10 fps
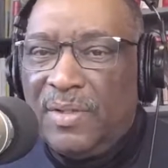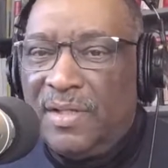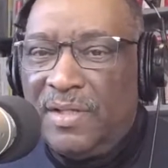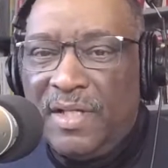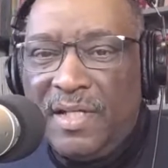
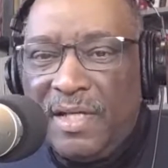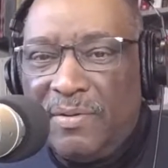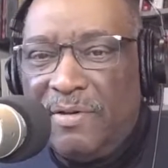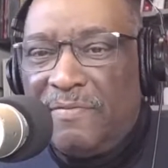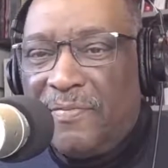When
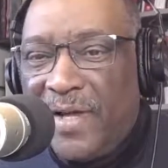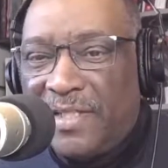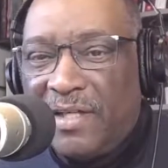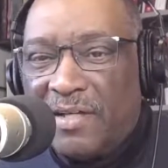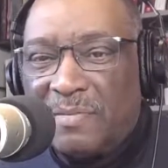
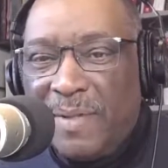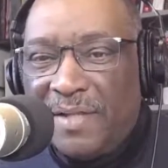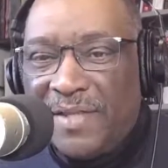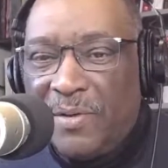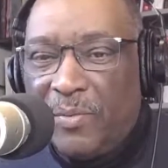Frank talks
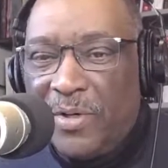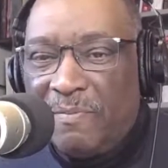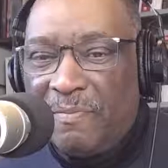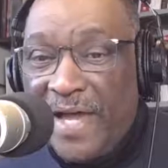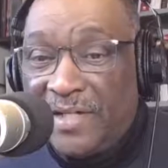about that
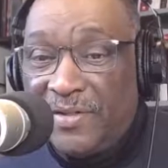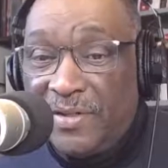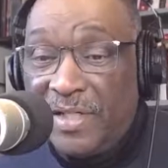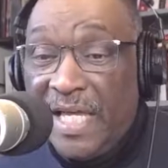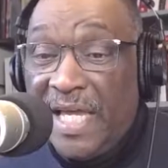wimp
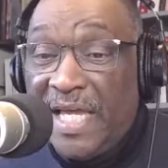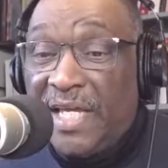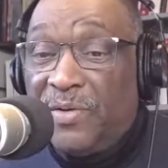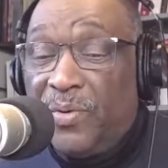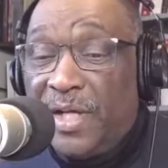factor,
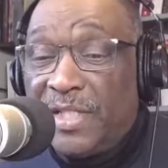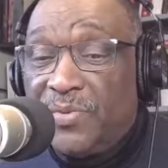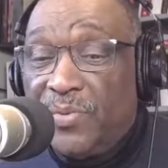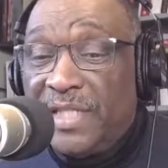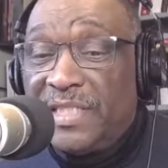it
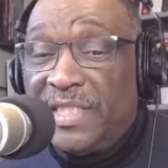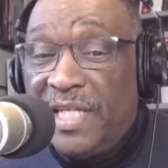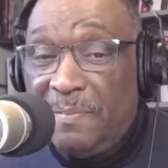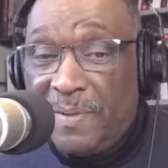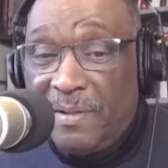runs
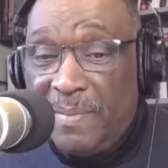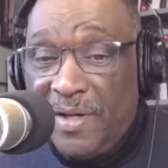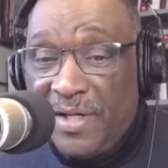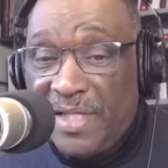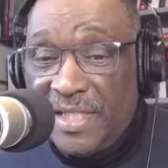deep in
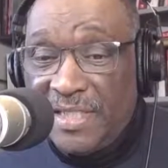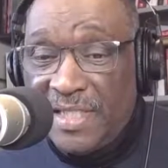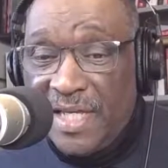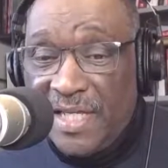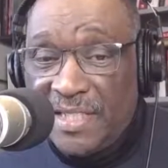America
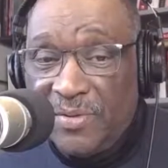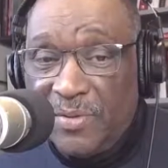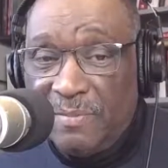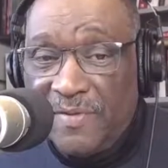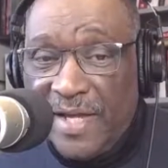these days, the
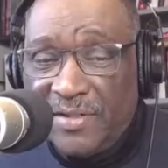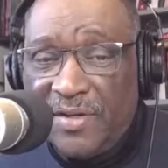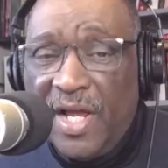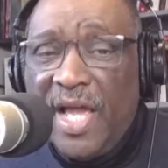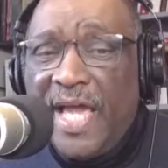wimp factor.